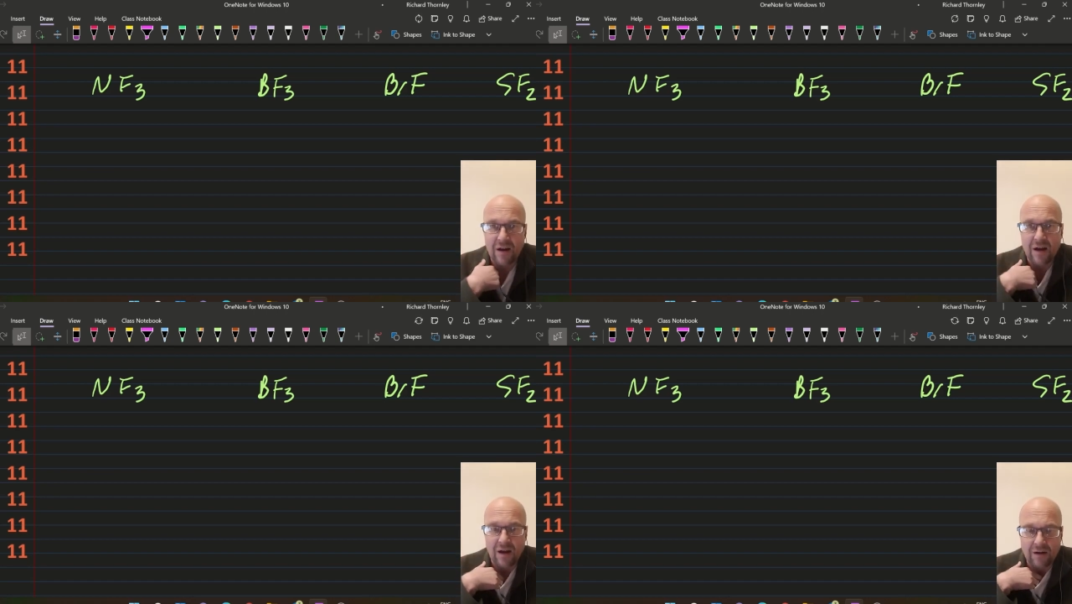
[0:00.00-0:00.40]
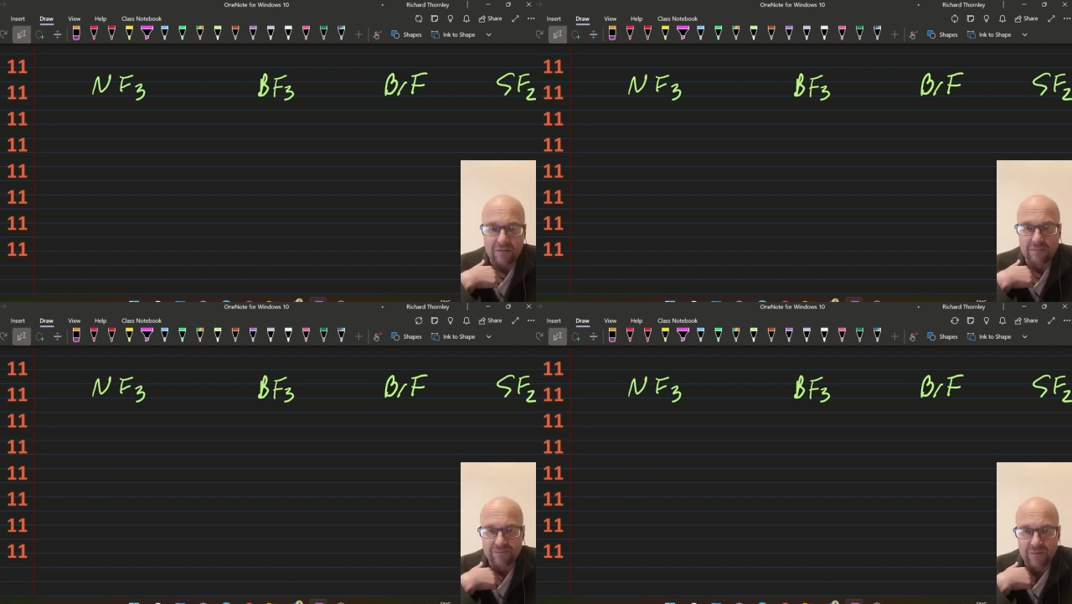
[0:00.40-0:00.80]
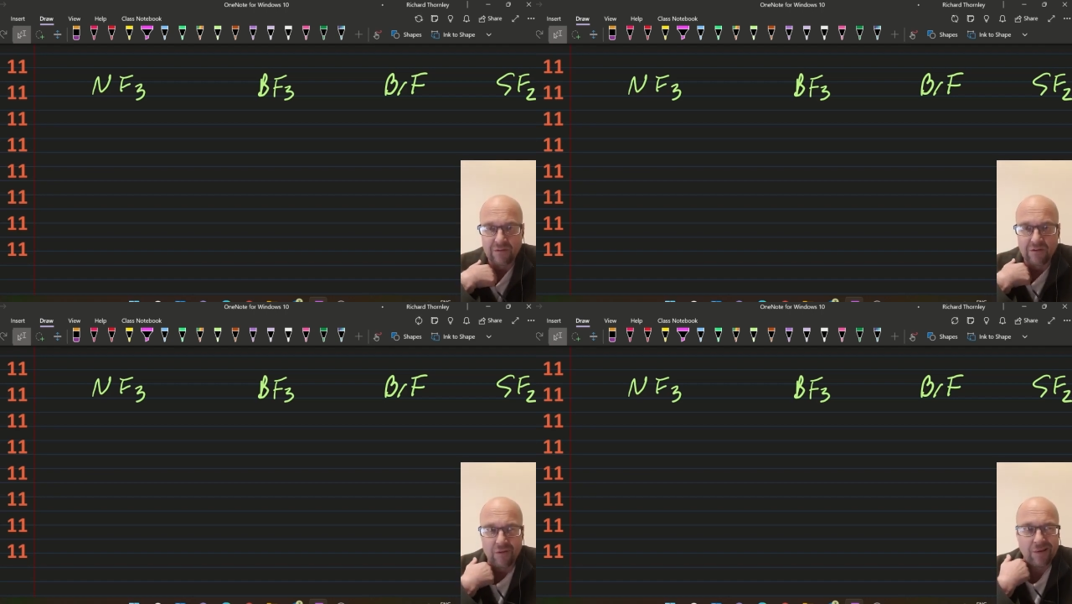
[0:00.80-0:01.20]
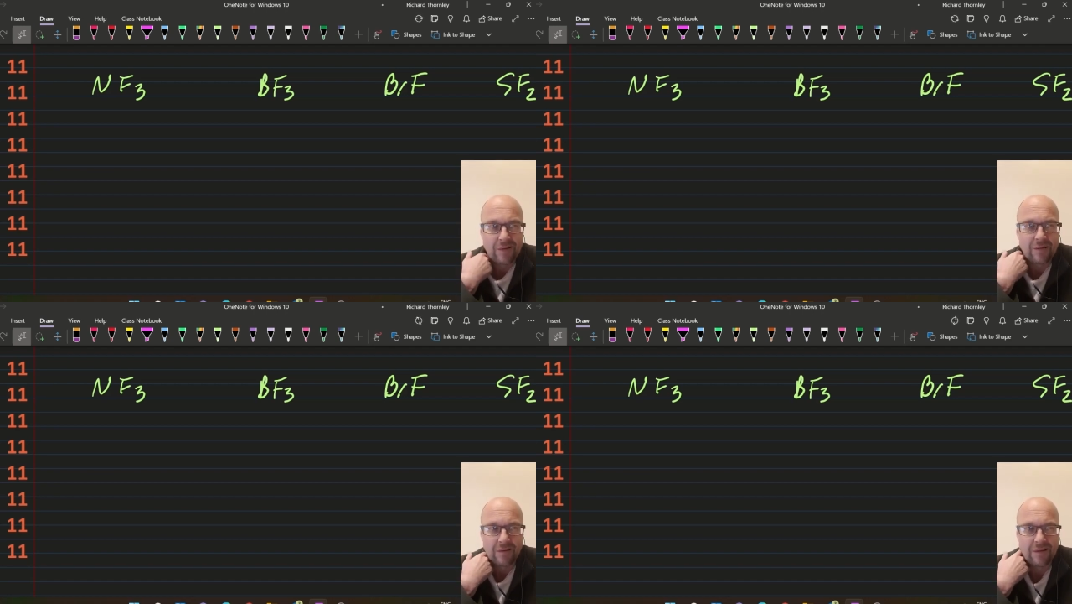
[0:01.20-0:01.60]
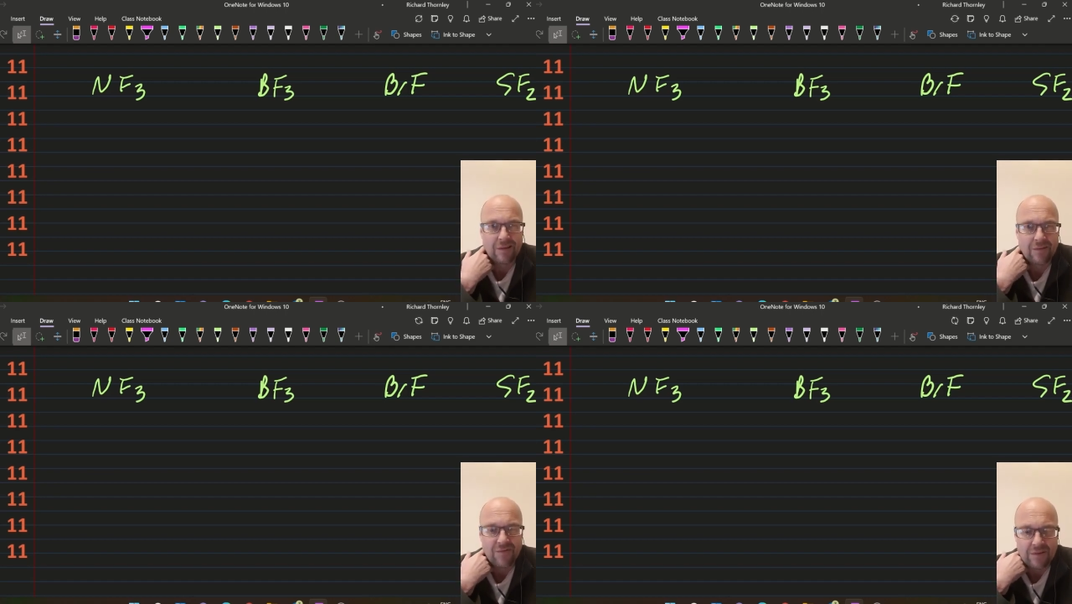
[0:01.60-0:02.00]
I'll do it in
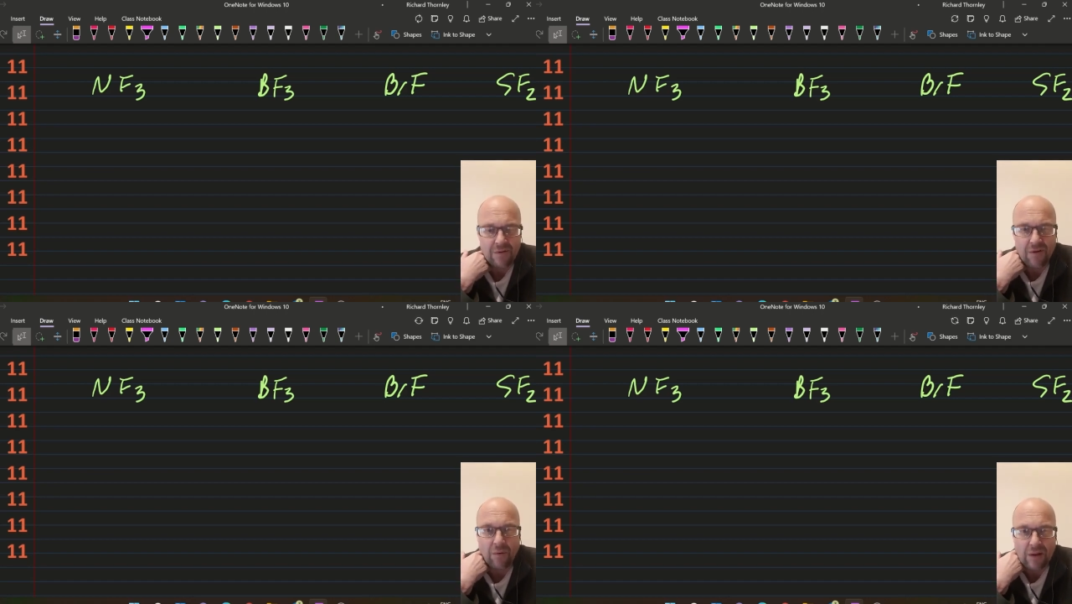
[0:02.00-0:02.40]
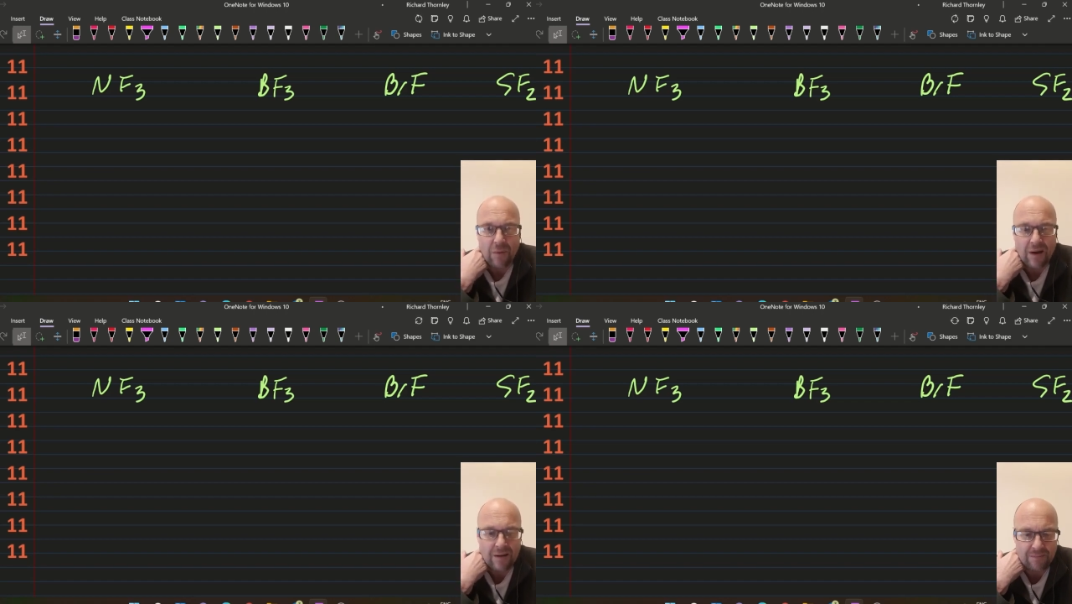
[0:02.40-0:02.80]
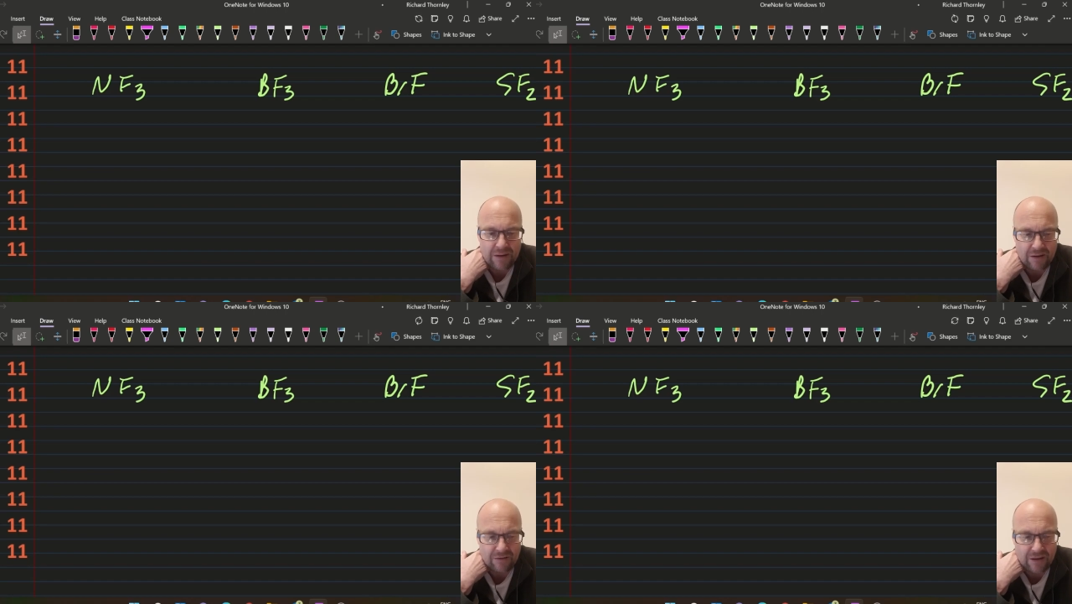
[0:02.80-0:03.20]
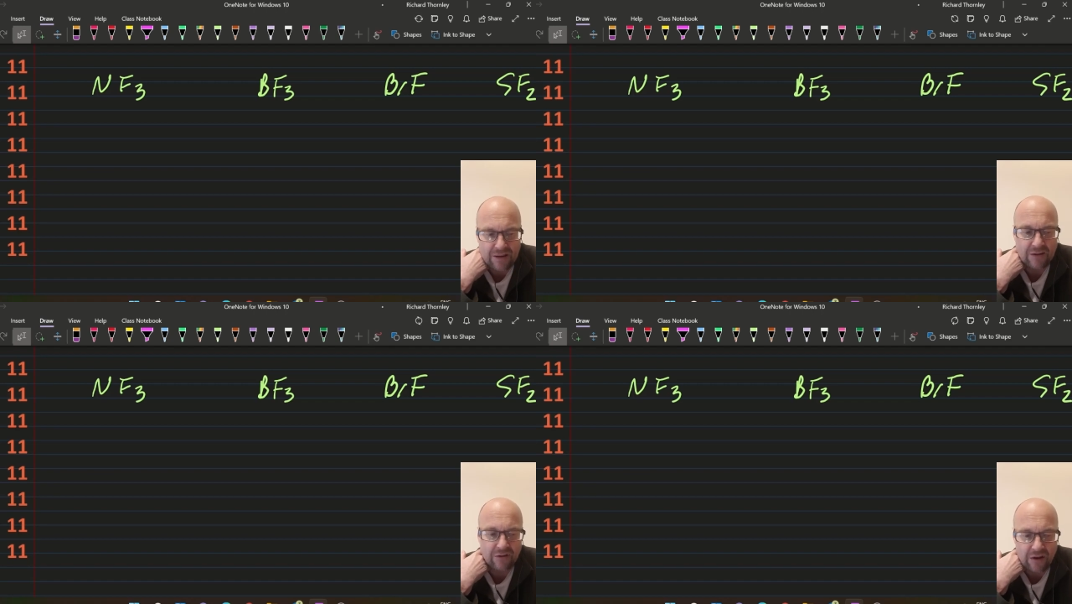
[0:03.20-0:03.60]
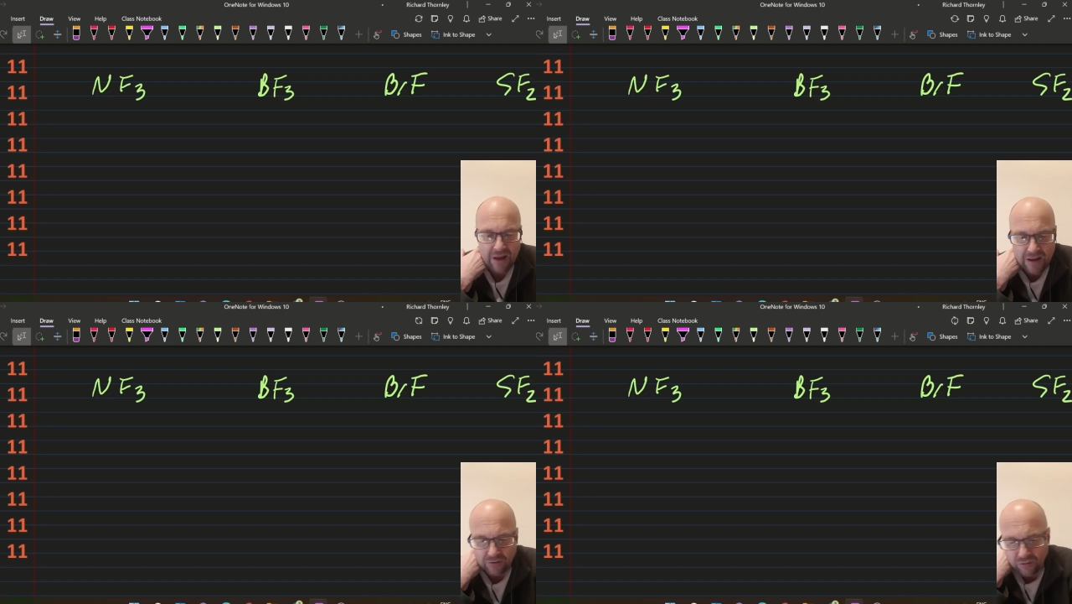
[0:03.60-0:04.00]
the rigmarole way because in case you don't know
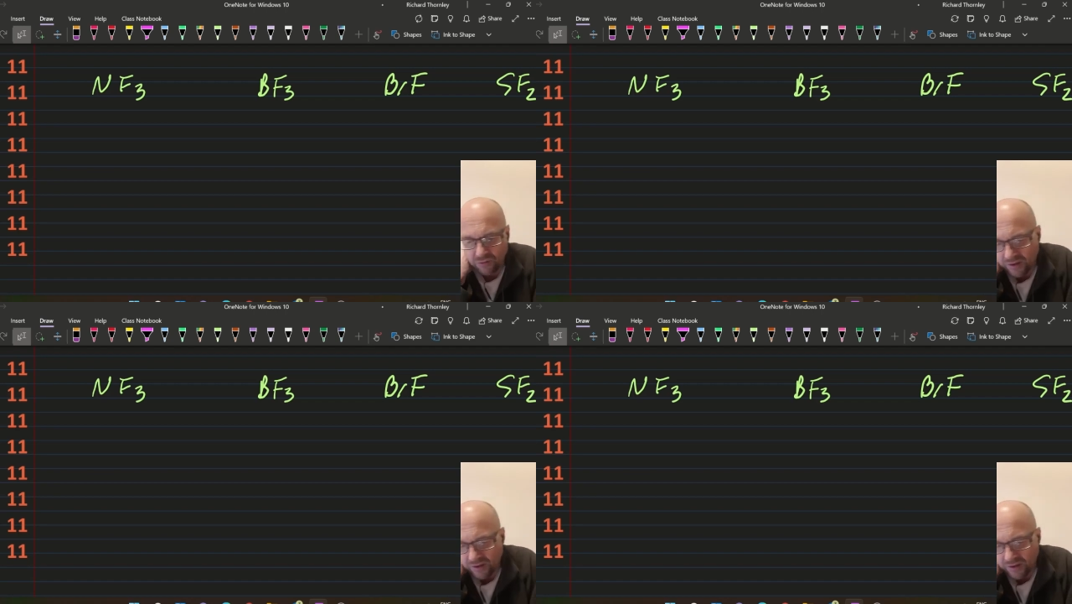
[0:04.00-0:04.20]
how to draw